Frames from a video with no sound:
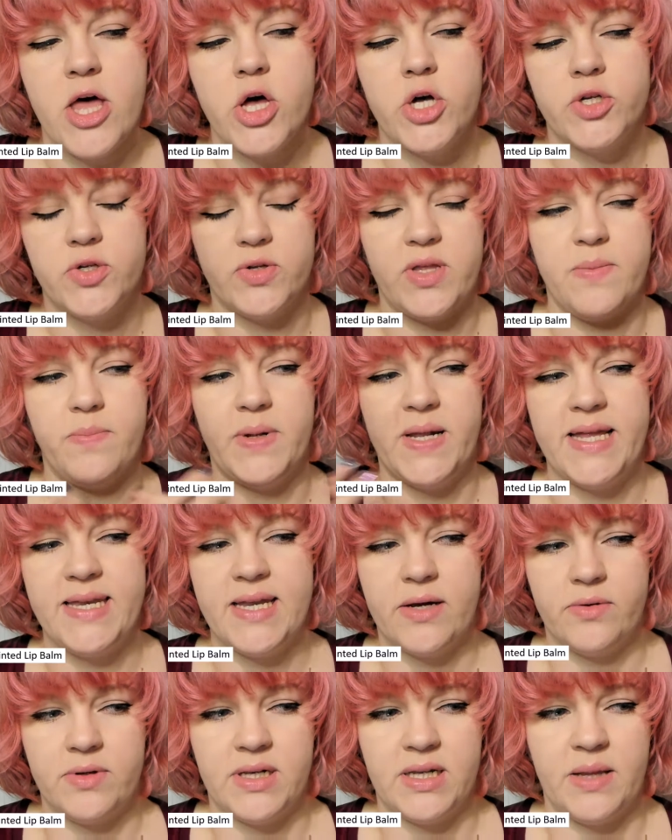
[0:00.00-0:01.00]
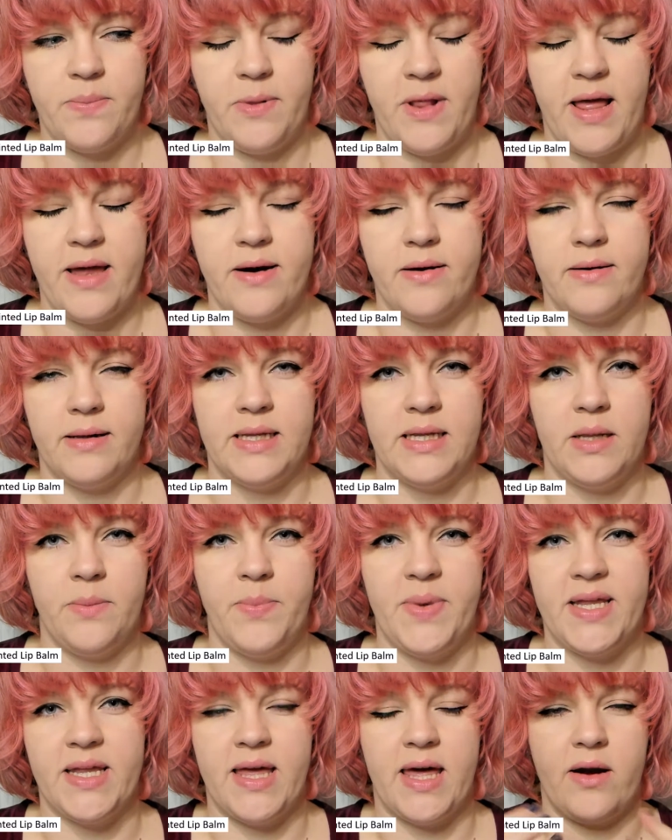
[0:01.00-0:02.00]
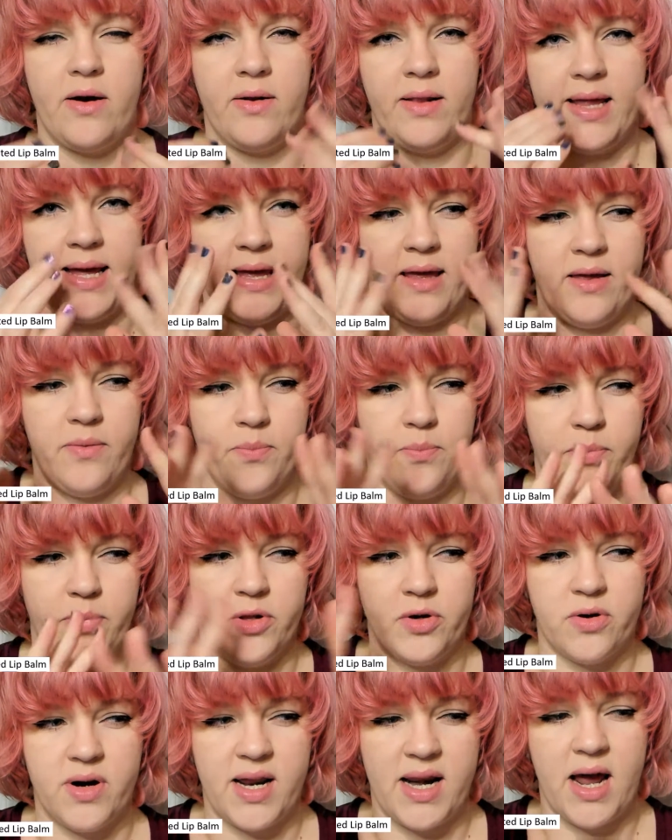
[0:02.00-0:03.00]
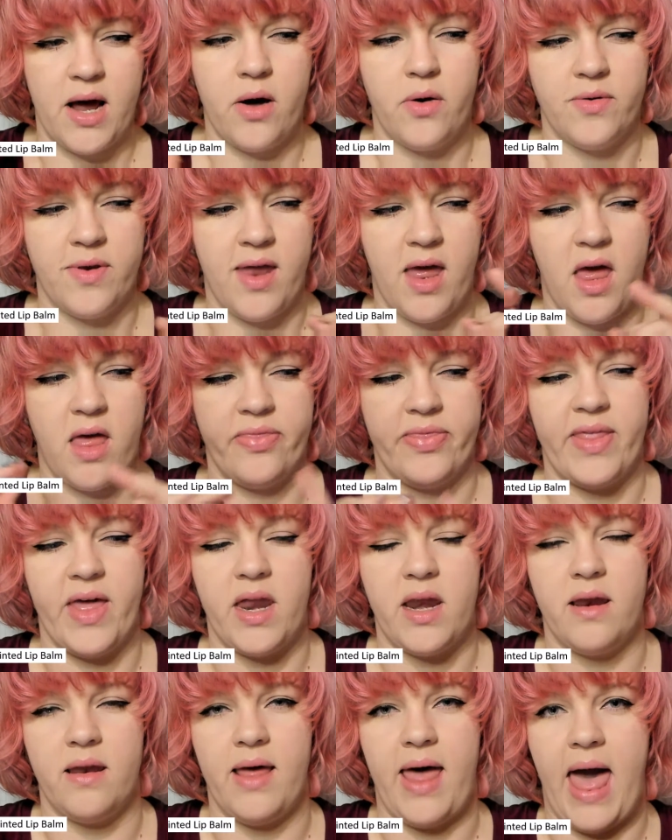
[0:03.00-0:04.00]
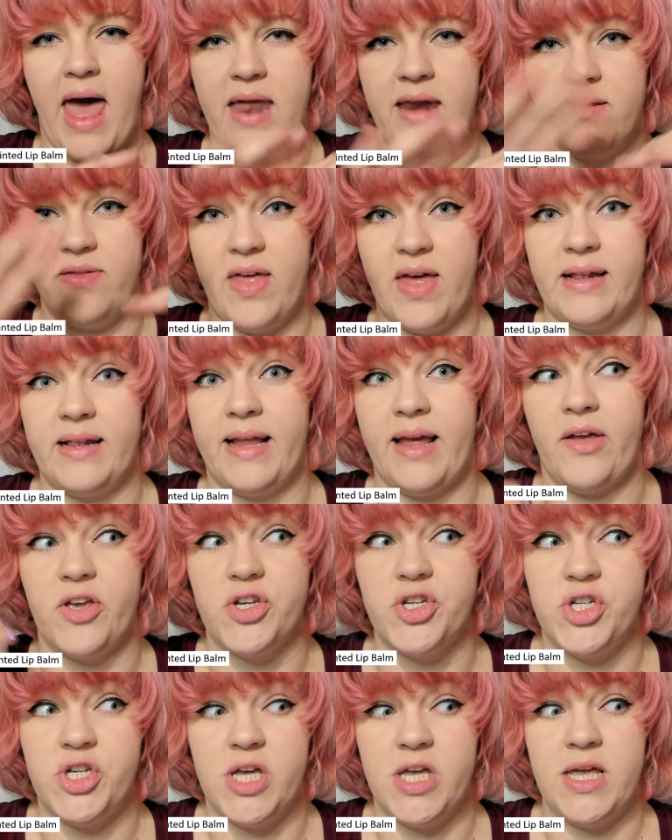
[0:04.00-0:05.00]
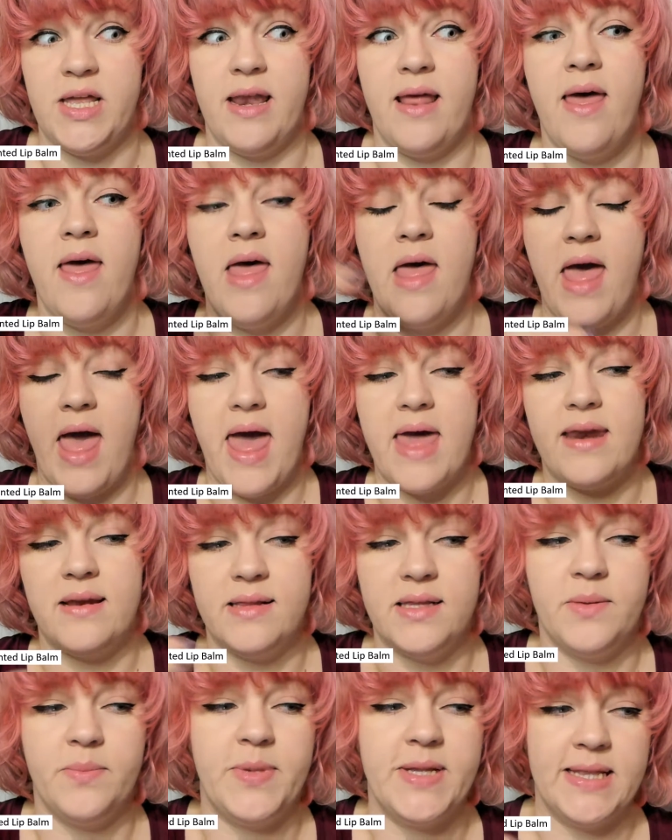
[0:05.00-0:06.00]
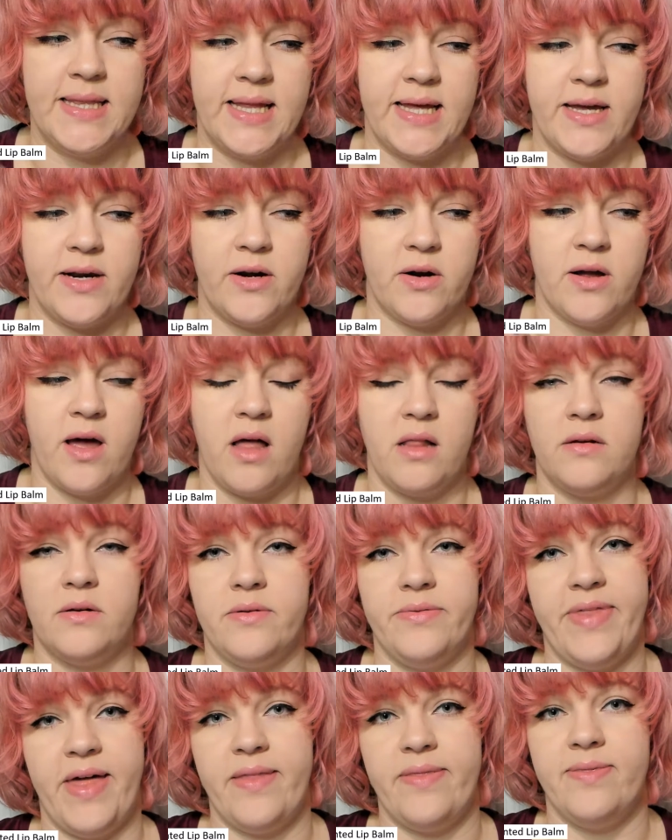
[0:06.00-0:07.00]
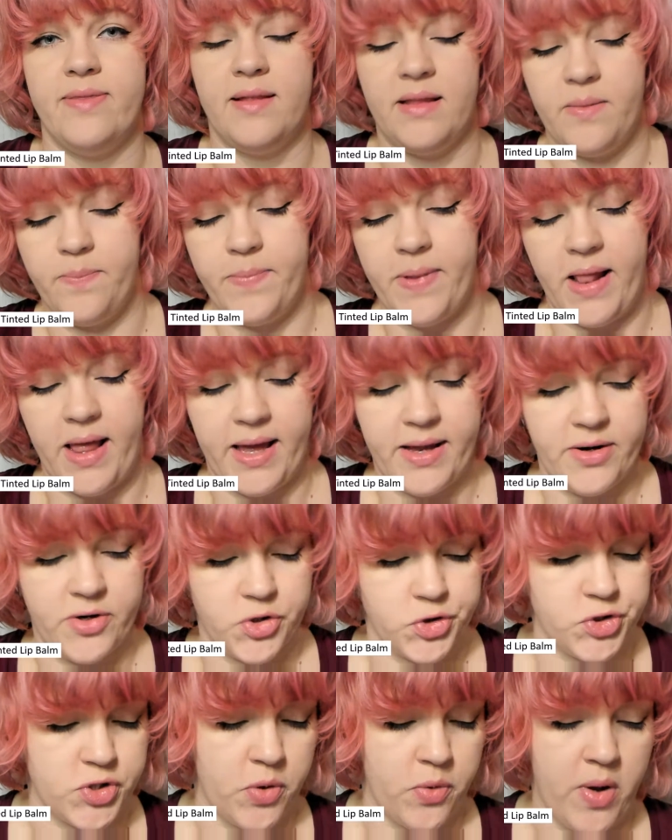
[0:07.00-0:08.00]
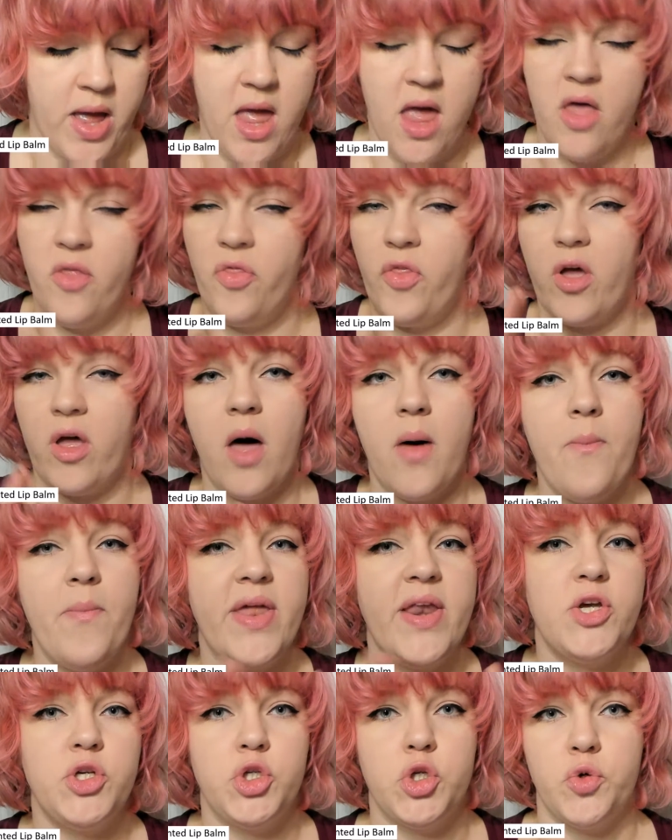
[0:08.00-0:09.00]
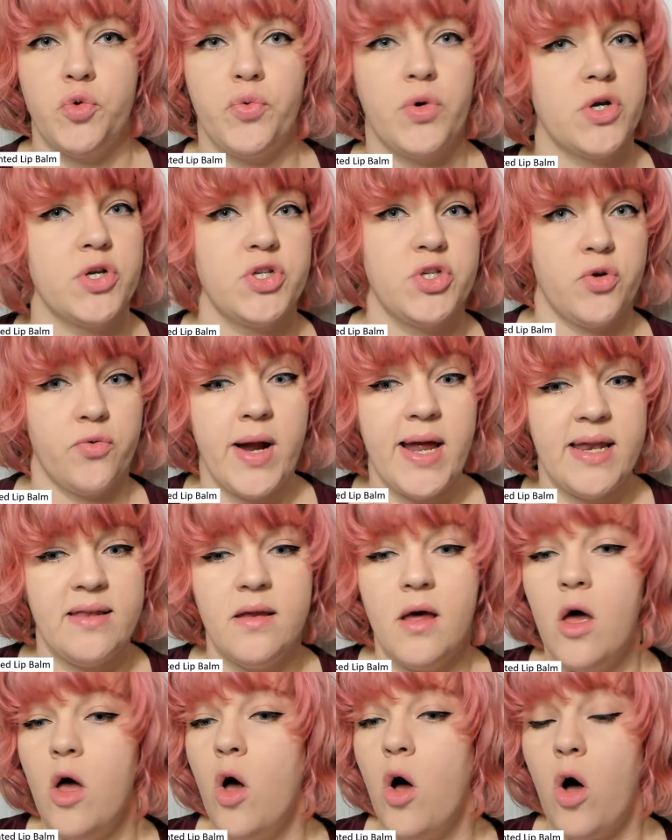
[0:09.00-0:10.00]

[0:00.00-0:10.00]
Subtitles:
So they blend out the lip liner a little bit, kind of like blur it out and then add that like sheen and a little bit lighter color than the lip liner. So the combination works great.